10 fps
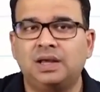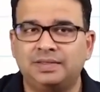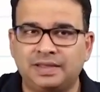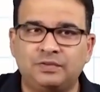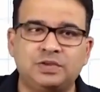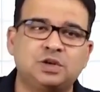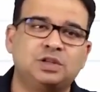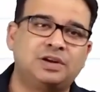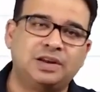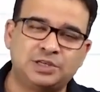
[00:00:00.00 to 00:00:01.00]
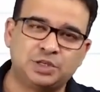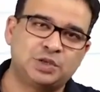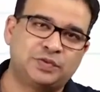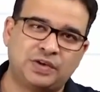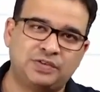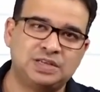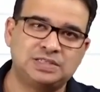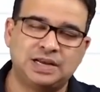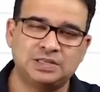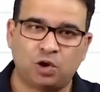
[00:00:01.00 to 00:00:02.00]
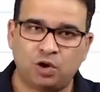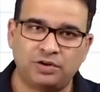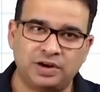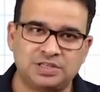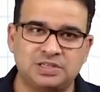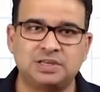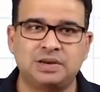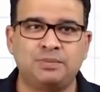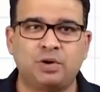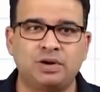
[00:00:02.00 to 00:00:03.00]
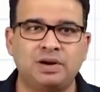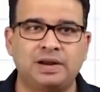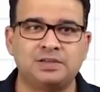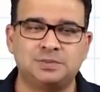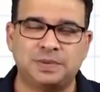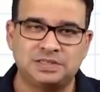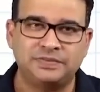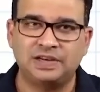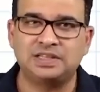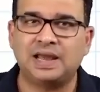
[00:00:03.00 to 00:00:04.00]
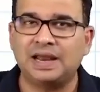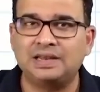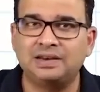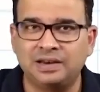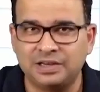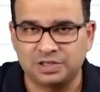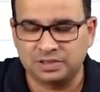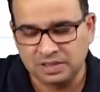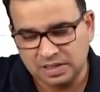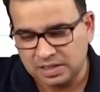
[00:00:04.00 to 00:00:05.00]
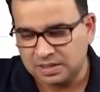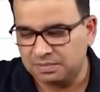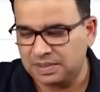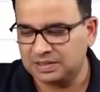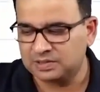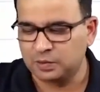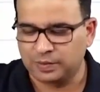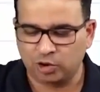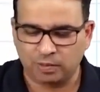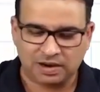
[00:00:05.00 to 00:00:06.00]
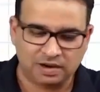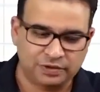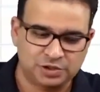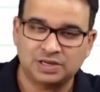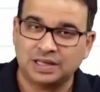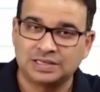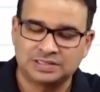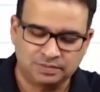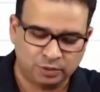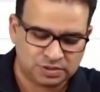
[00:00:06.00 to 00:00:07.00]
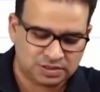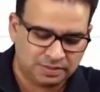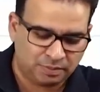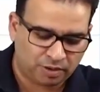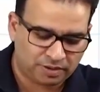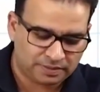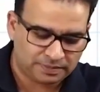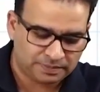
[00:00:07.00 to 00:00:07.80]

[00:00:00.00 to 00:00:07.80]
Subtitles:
Then we saw the relations of cavernous sinus. All relations are important, and specifically the anterior relation, being the superior orbital fissure, is the most important.